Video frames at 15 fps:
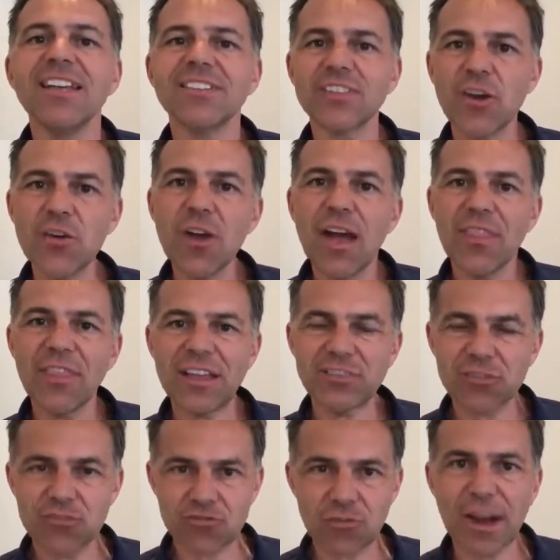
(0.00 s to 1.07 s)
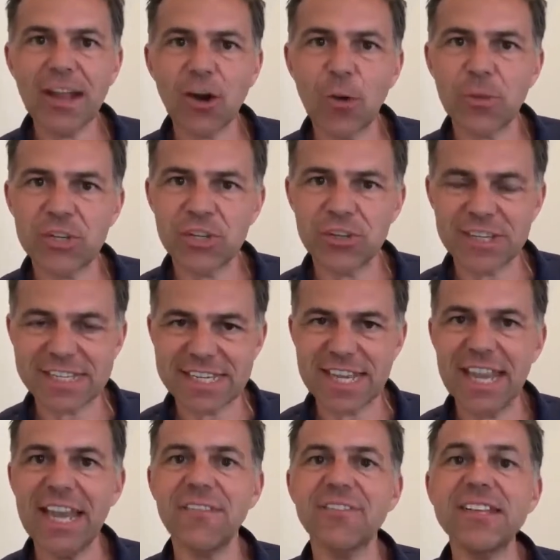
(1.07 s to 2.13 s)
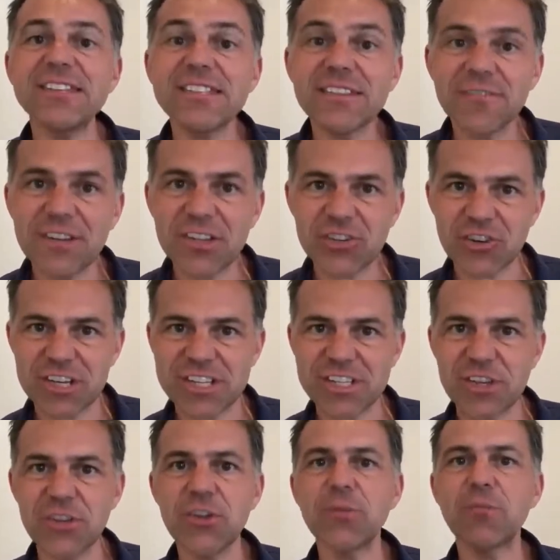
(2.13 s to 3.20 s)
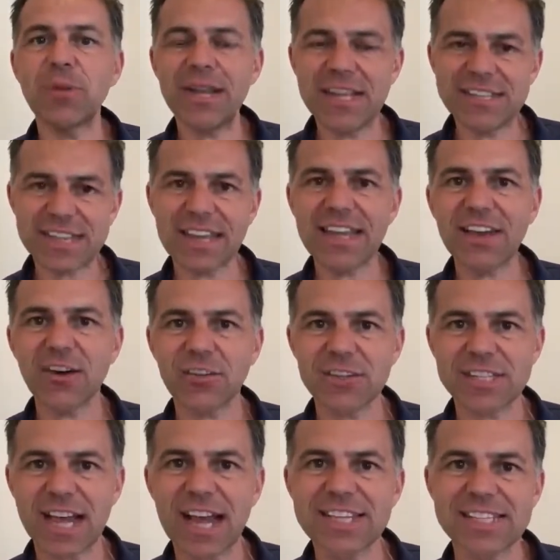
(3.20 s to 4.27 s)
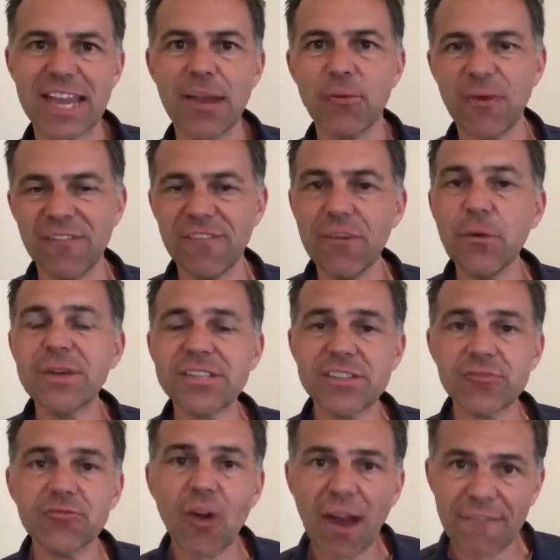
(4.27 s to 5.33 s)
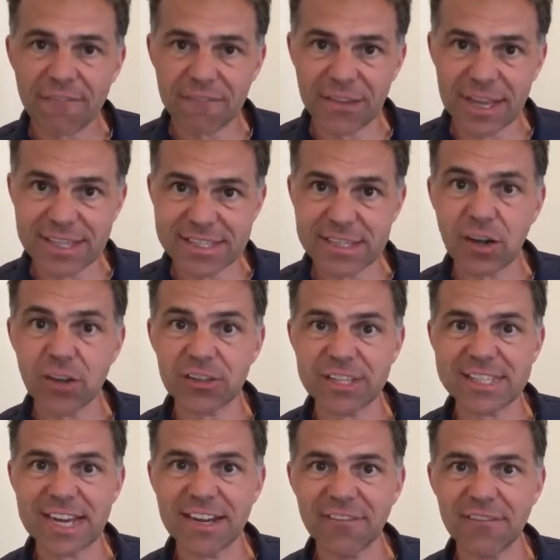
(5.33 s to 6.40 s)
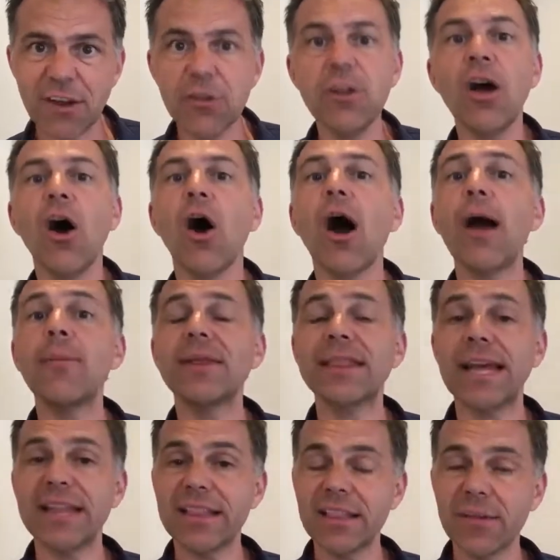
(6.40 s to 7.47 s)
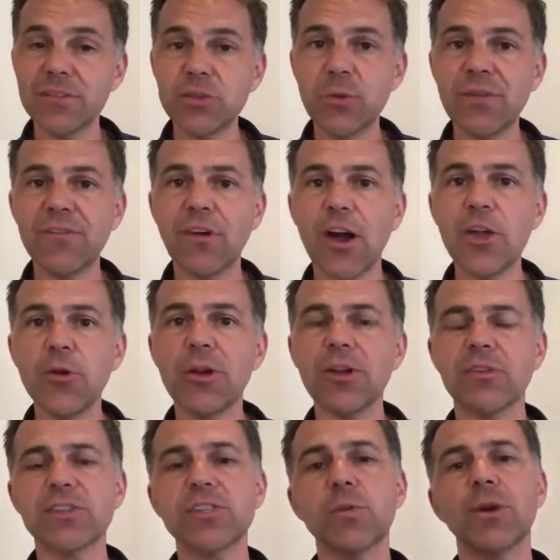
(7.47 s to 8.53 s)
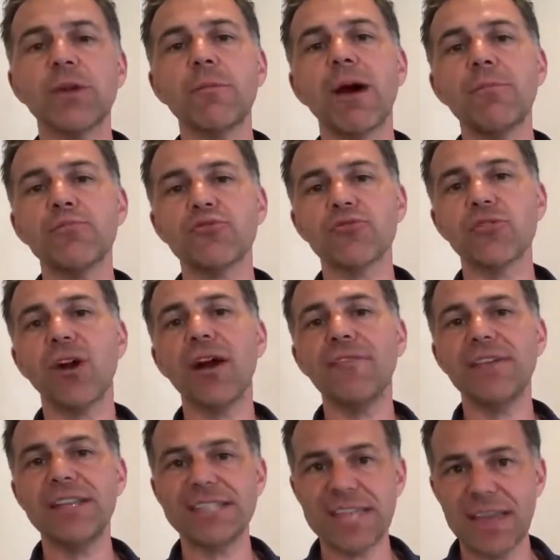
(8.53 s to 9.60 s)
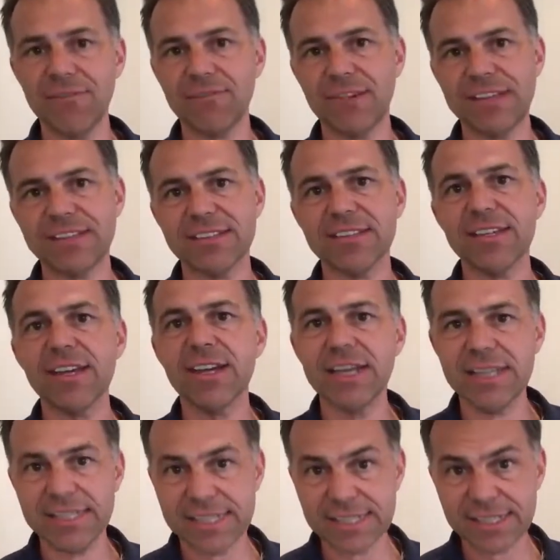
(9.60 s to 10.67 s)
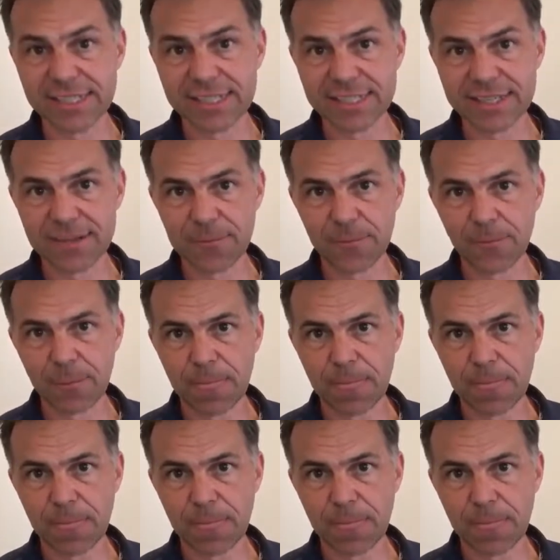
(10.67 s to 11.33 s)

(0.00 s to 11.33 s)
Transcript: So there's great opportunity here. If this is of interest to you, please get in contact. If we feel it's the right fit on the telephone, I would then love to invite you along to one of my private investor dinners